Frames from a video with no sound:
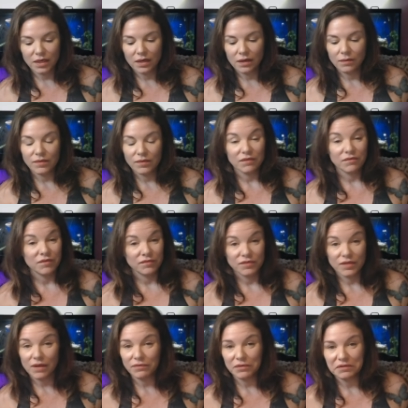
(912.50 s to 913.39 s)
They
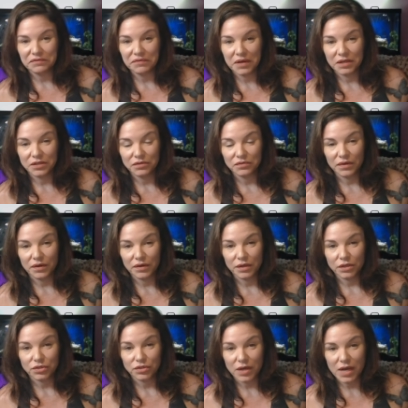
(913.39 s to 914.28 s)
definitely find you
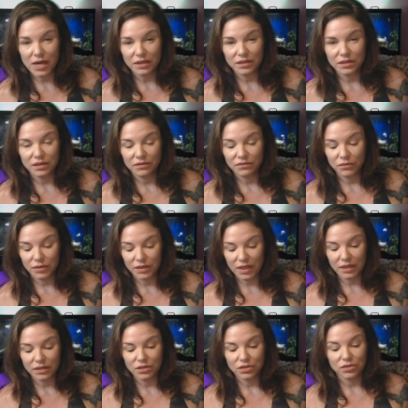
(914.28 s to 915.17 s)
very attractive with
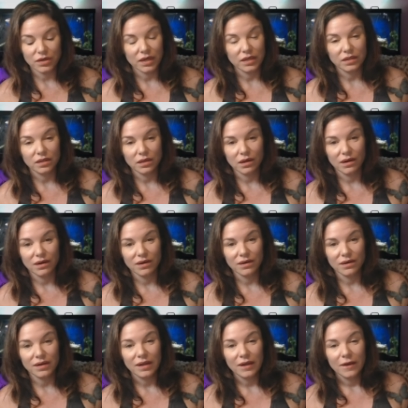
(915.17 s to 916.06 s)
that strength
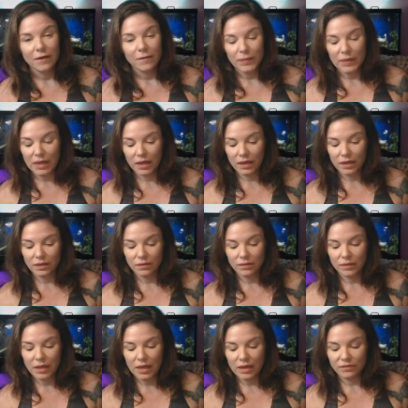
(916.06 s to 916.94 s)
card,
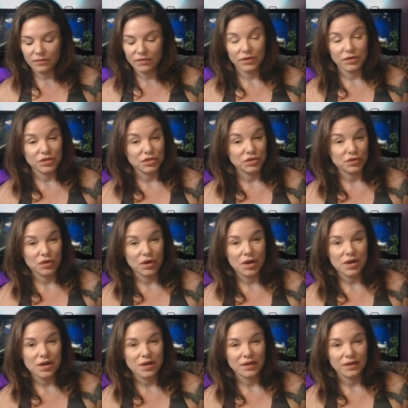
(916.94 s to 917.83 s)
and very
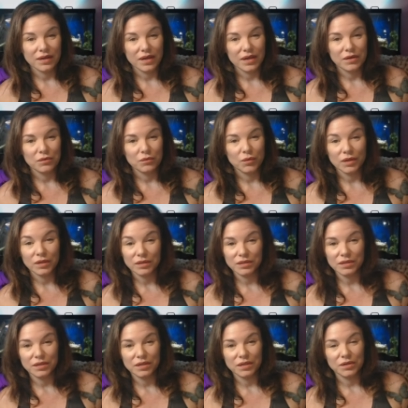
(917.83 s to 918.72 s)
strong and
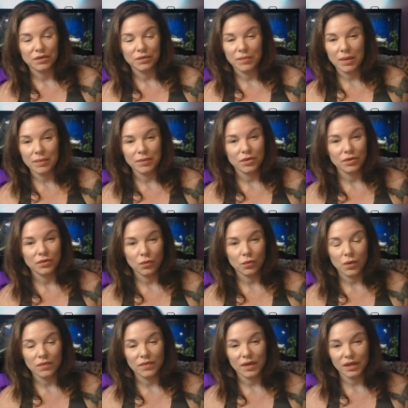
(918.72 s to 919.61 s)
willing, you know, maybe you're the
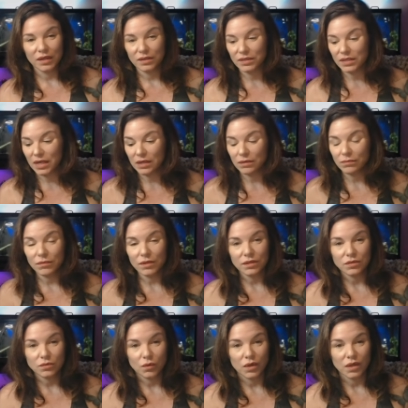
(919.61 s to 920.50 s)
one that can tame
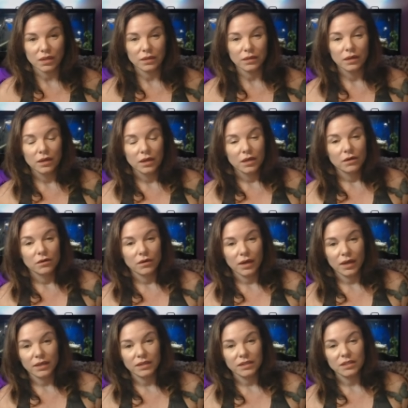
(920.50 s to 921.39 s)
this one,
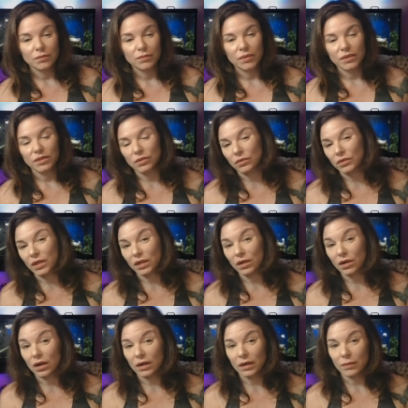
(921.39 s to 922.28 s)
right? But don't
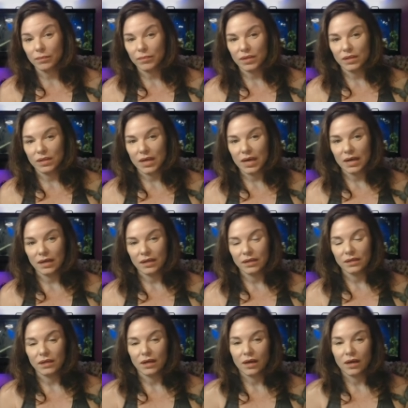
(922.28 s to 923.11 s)
get caught up in that.